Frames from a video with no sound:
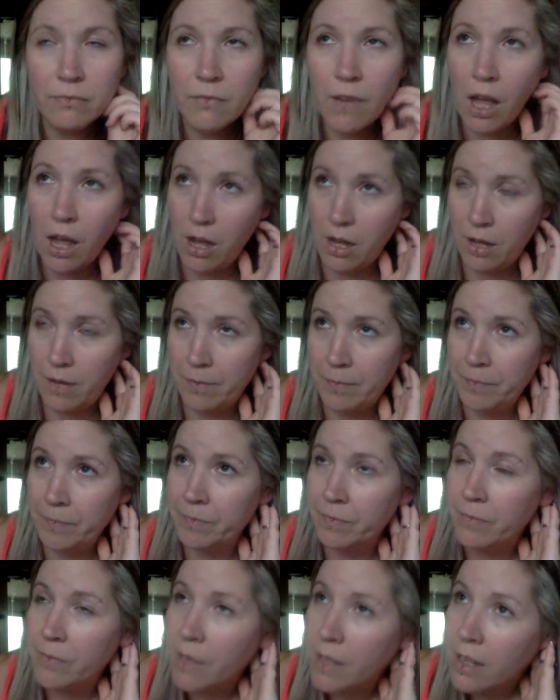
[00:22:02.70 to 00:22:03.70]
And
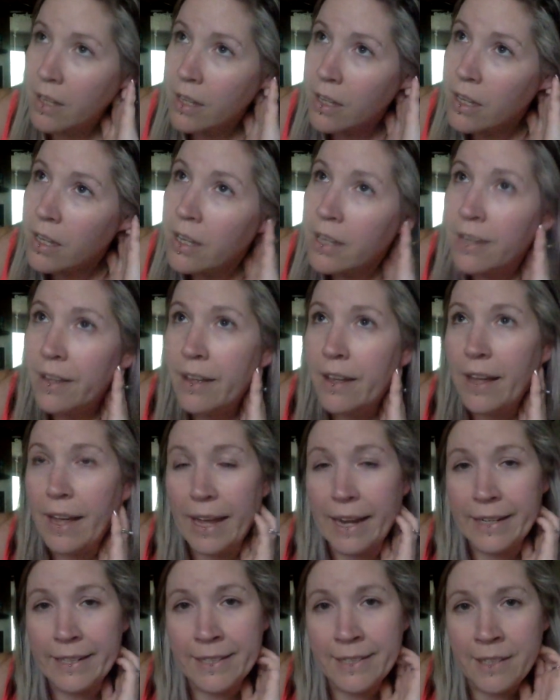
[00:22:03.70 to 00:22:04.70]

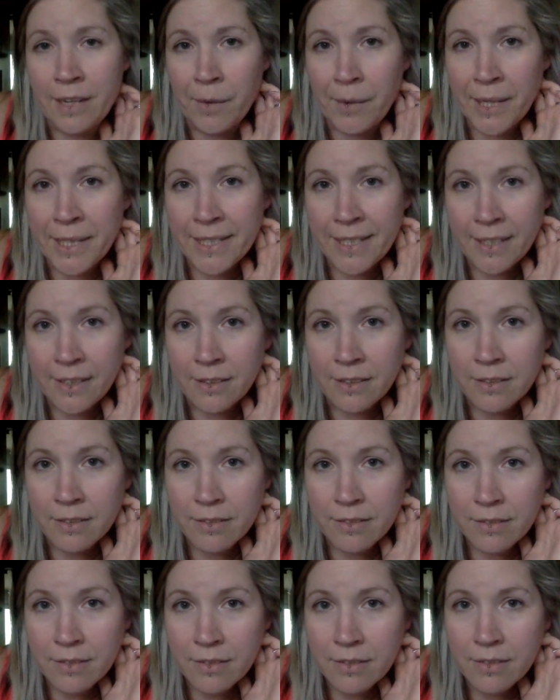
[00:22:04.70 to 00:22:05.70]
he's now 18.
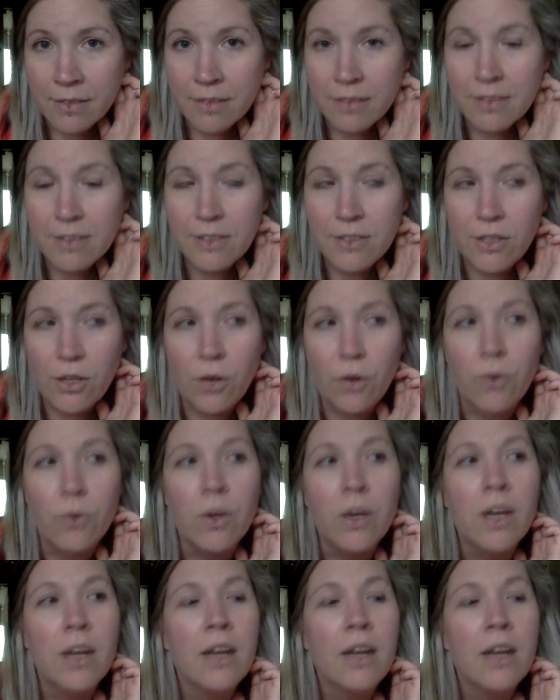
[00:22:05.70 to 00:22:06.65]
So